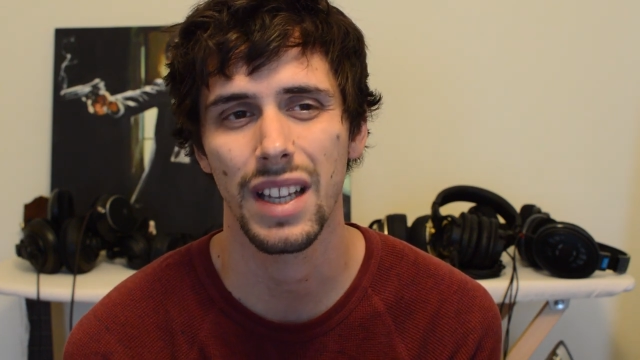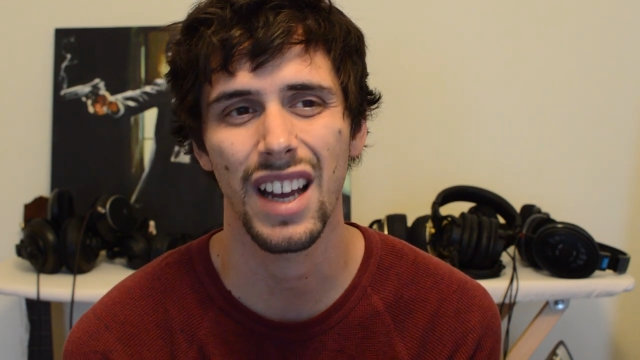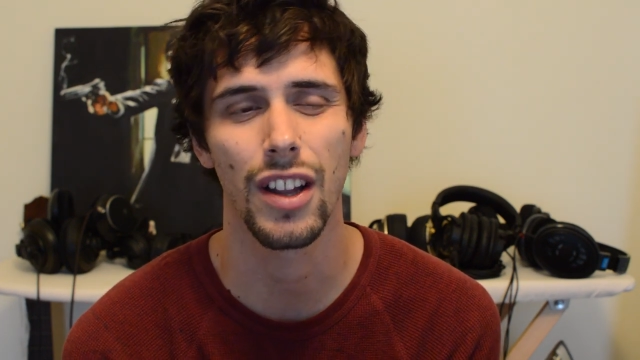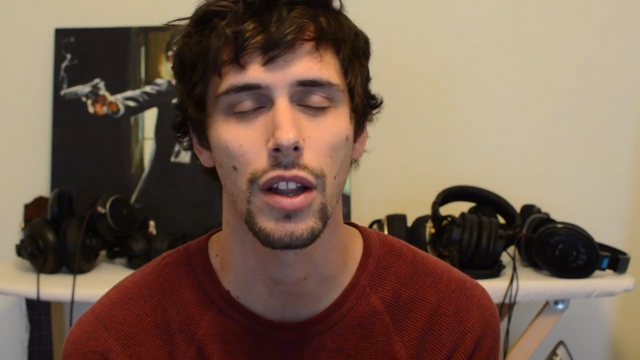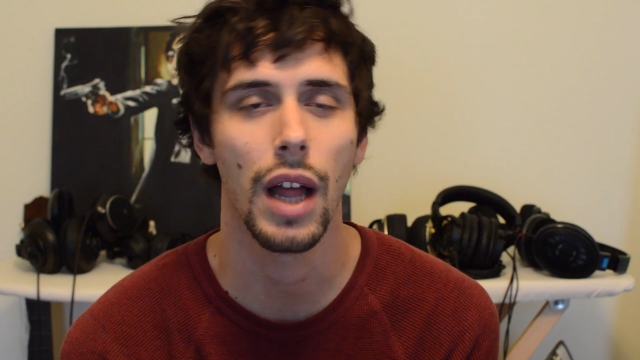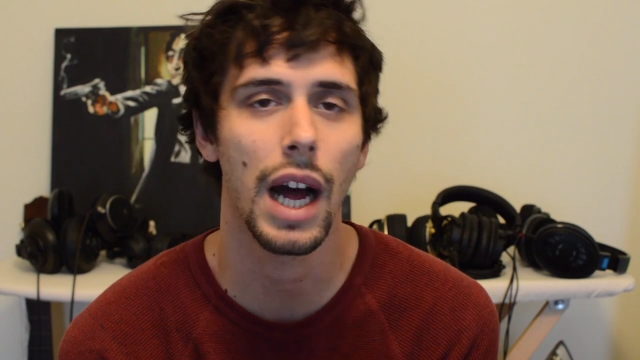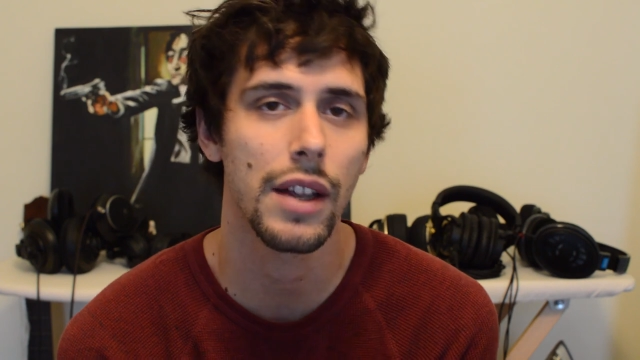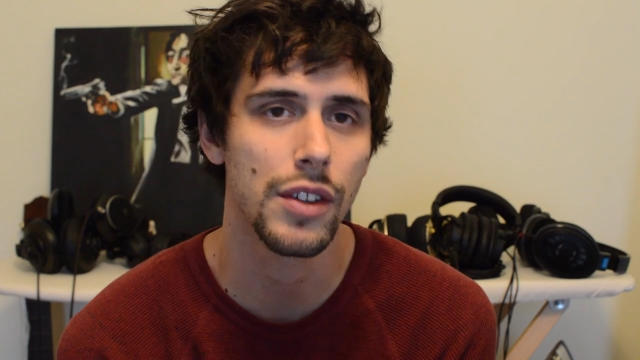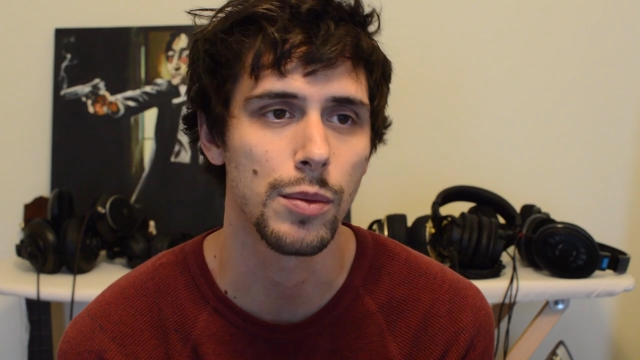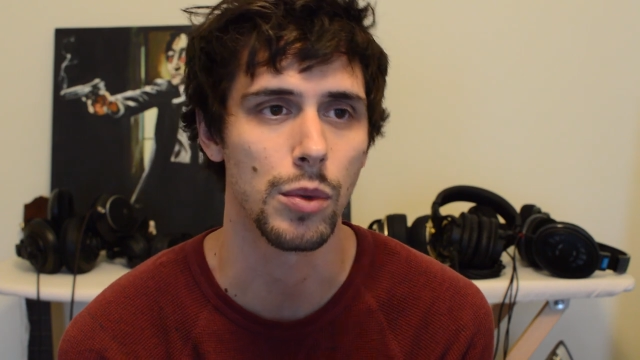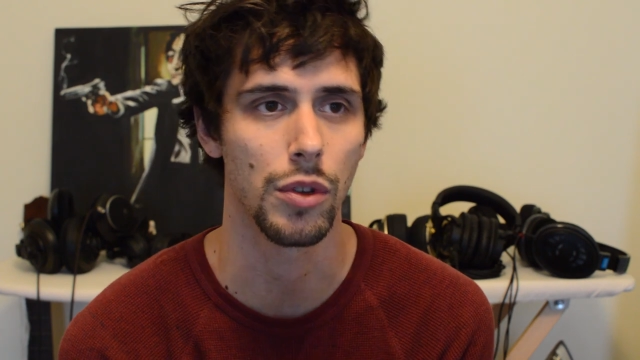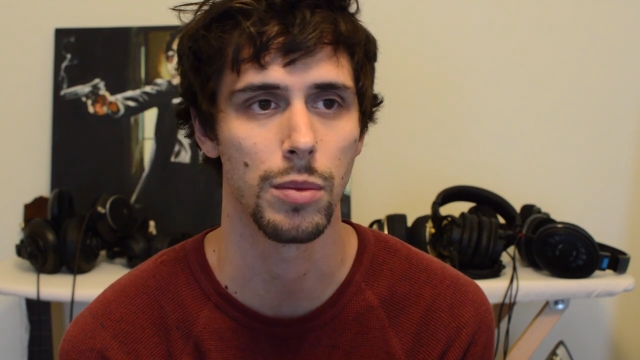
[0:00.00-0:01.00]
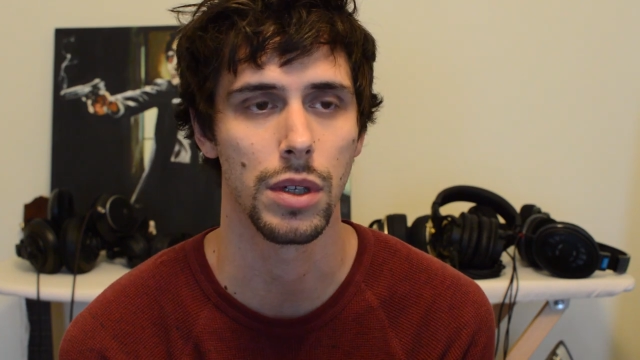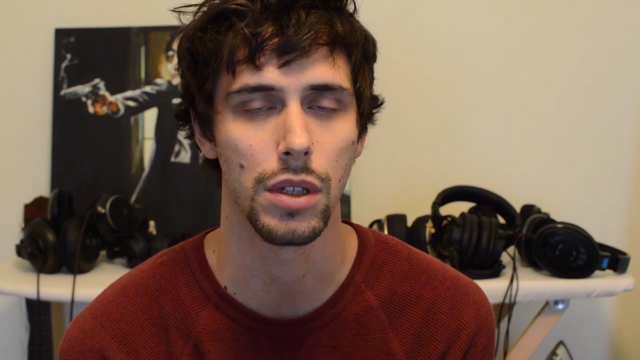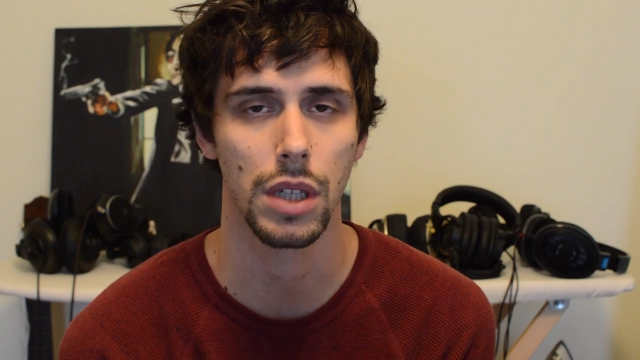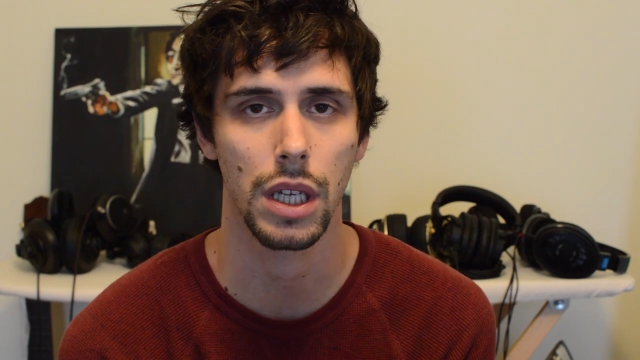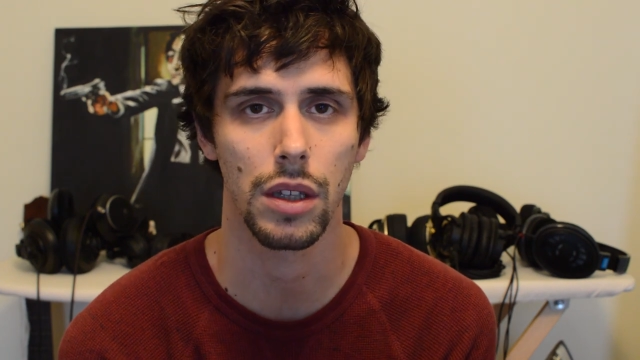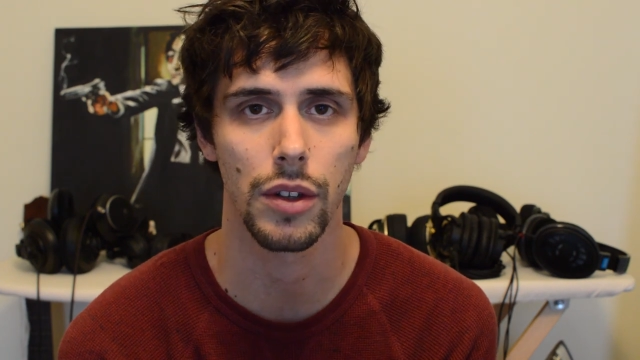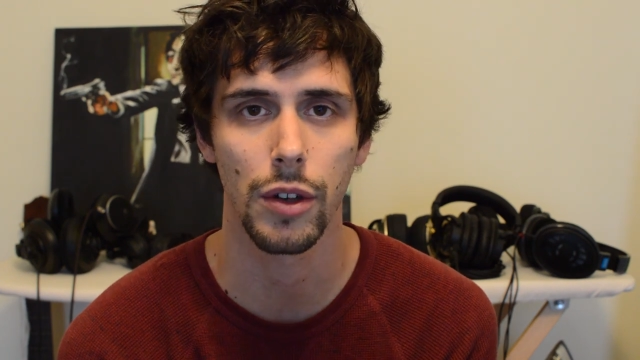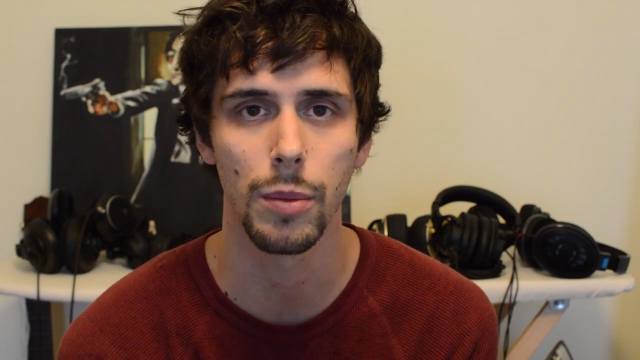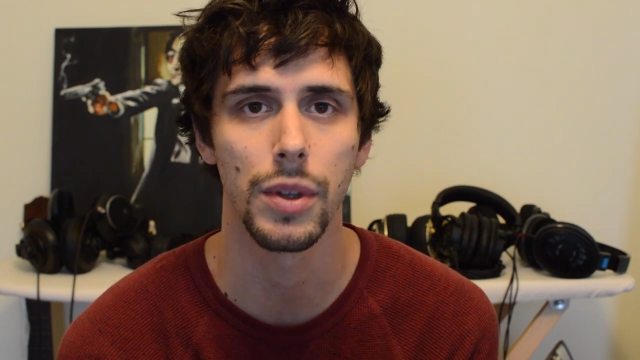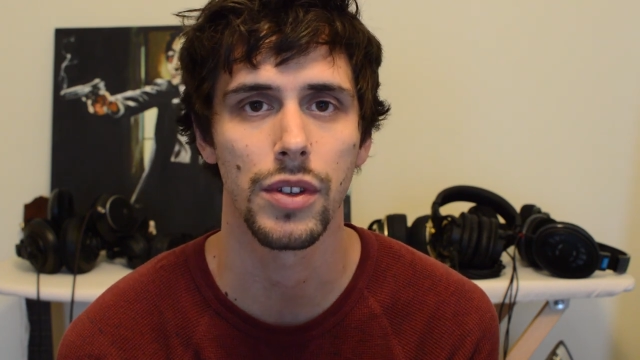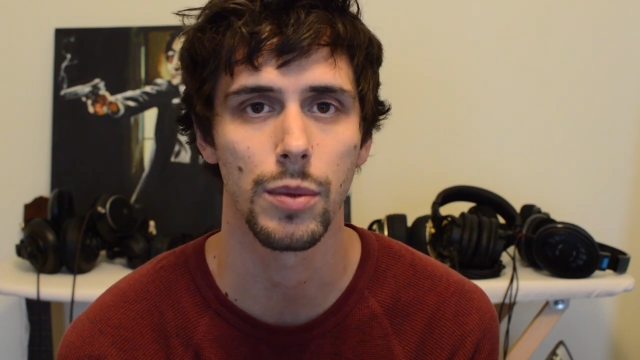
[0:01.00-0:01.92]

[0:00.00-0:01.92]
Not a lot smoother, but like a little bit